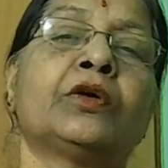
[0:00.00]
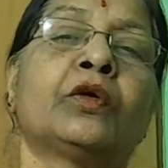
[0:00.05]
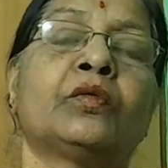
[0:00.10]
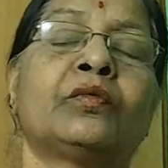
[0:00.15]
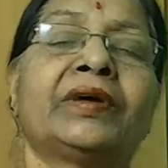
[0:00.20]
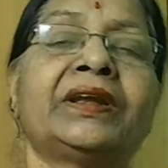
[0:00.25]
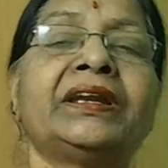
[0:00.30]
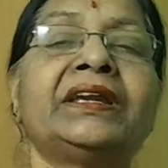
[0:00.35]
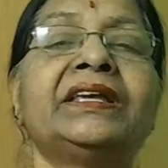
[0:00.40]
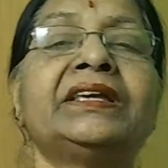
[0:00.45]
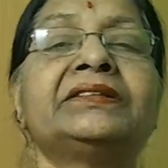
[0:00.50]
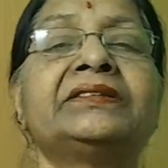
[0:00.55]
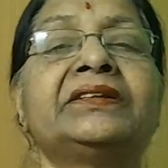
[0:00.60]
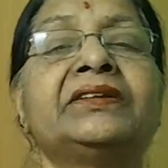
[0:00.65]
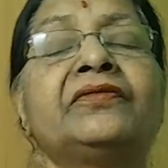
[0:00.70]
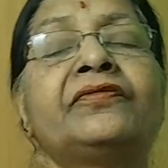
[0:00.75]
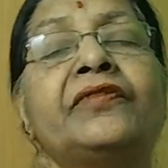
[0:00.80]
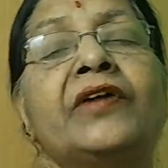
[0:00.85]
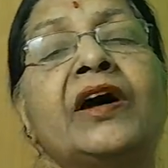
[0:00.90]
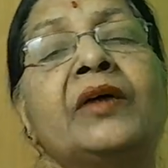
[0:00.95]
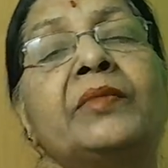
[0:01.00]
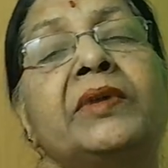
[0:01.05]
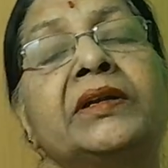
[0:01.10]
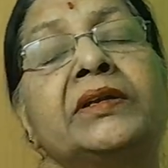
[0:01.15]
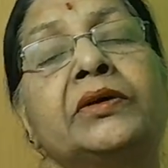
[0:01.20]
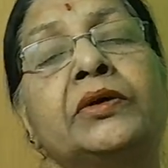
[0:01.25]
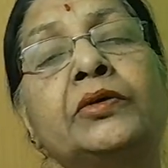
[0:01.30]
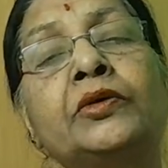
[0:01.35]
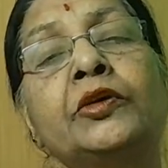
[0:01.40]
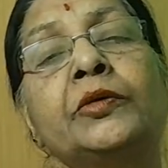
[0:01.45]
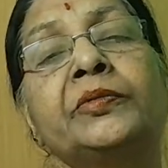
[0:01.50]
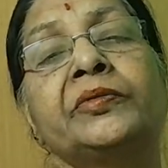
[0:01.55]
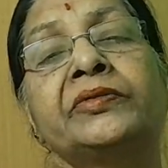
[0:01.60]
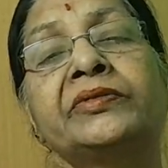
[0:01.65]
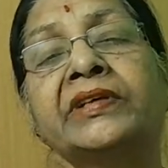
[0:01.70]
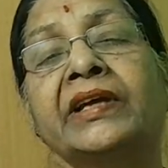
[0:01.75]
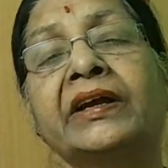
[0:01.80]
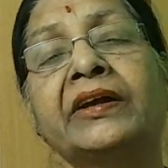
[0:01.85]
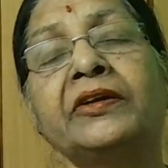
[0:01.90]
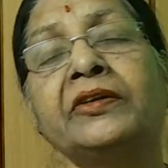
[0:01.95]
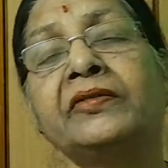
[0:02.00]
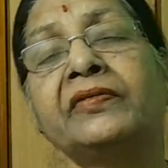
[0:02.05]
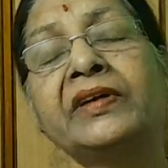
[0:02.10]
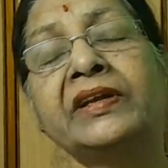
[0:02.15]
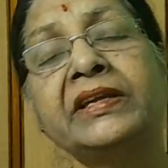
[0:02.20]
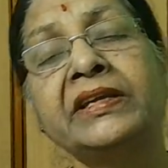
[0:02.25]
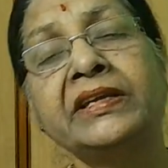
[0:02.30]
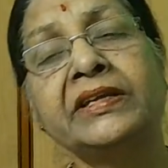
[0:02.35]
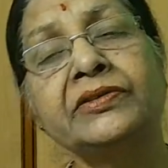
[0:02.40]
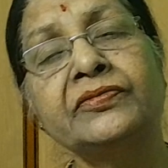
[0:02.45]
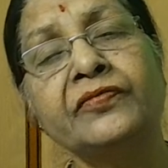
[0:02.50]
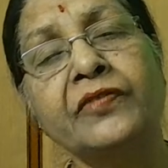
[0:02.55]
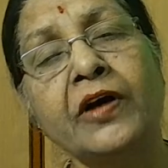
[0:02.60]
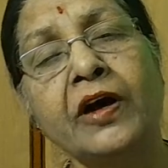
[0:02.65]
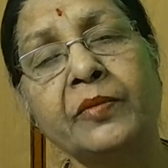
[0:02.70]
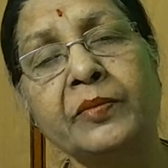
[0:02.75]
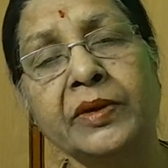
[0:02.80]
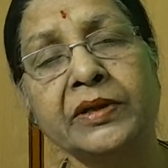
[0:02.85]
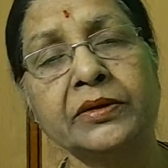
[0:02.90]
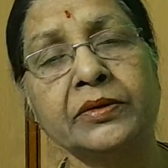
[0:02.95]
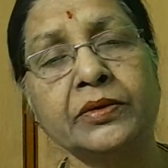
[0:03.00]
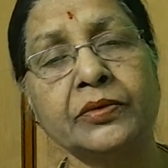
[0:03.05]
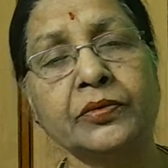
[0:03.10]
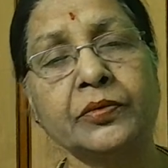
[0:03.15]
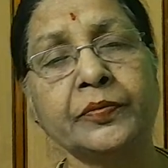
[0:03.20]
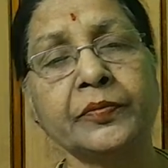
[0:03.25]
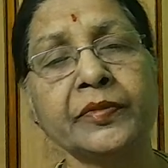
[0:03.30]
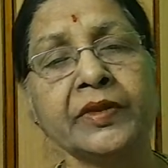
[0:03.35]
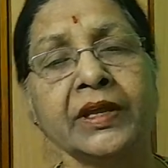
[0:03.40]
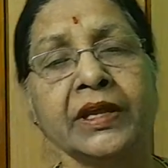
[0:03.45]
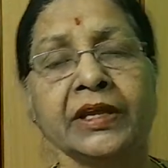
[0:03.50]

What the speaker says: One is informal group, second one is formal group.